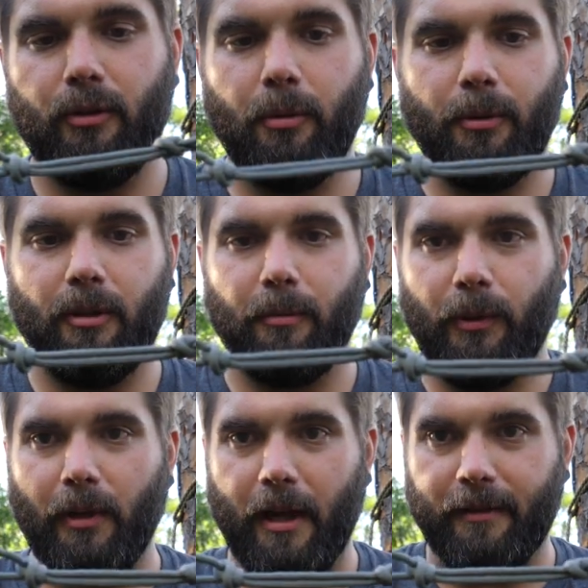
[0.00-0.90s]
super
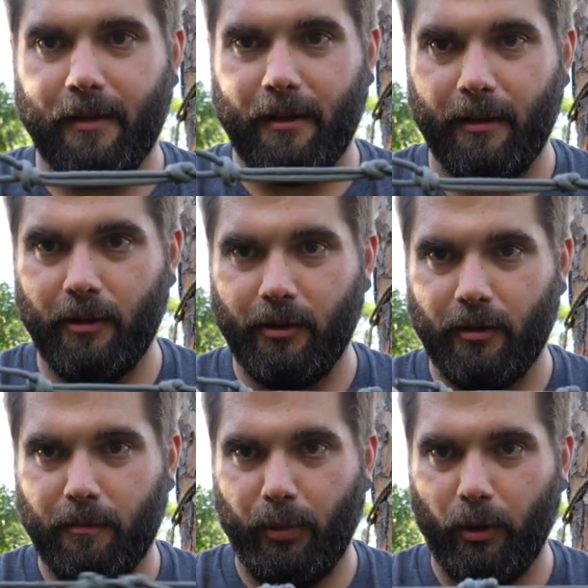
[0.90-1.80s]
simple knots, and then you
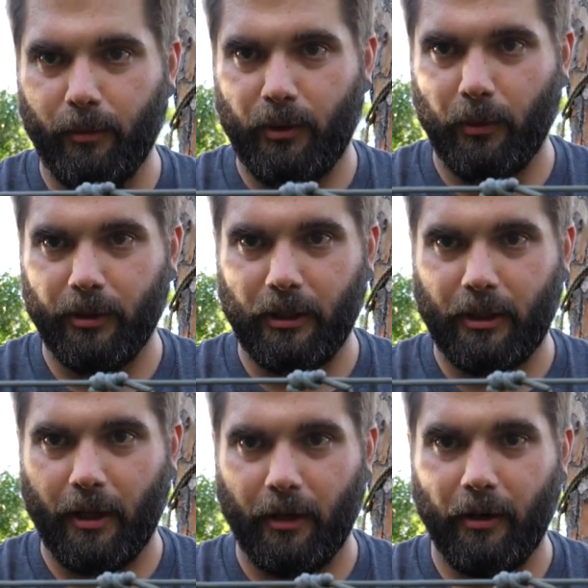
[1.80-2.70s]
just pull them towards
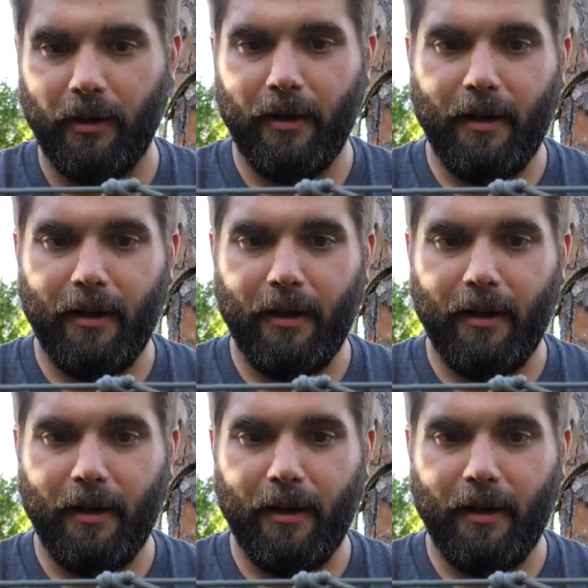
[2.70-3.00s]
each other